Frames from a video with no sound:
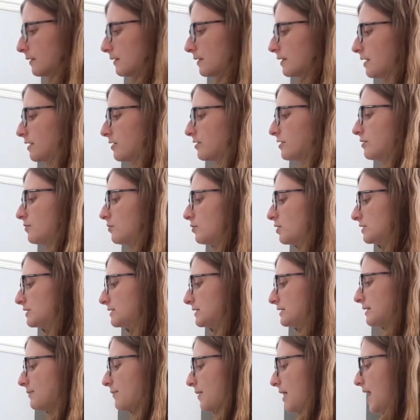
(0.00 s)
And then
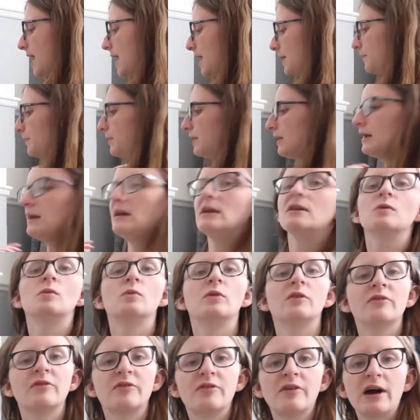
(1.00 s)
once I'm happy
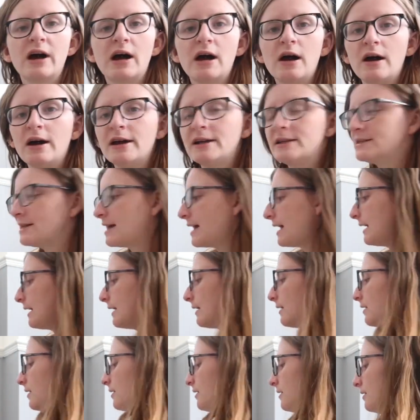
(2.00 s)
with that, I
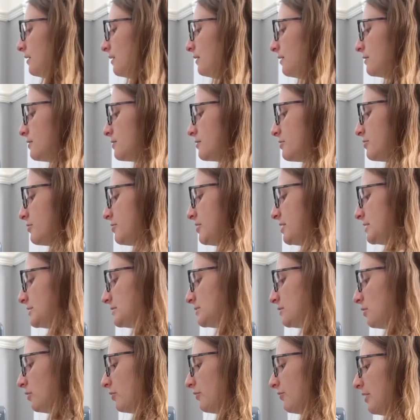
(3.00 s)
take this
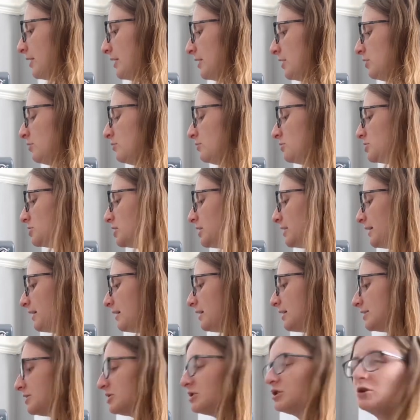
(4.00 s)
off. And usually
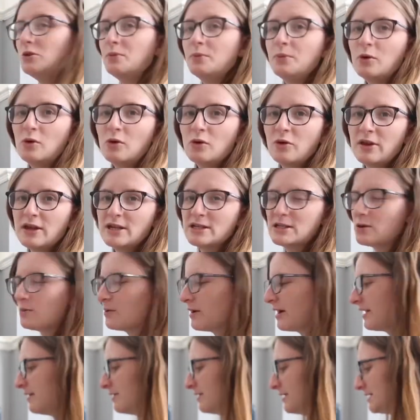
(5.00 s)
I do pour this
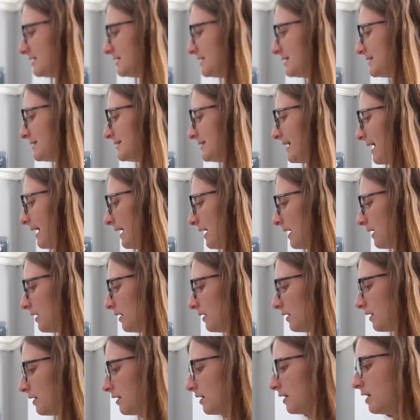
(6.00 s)
away in the
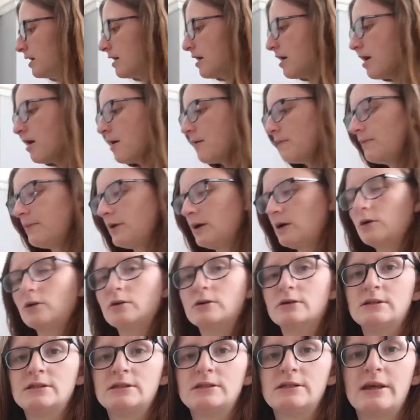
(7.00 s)
sink
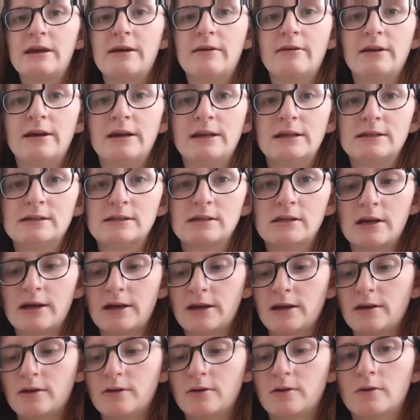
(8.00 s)
because there is
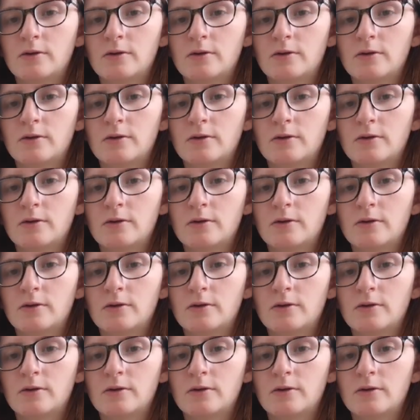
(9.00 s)
like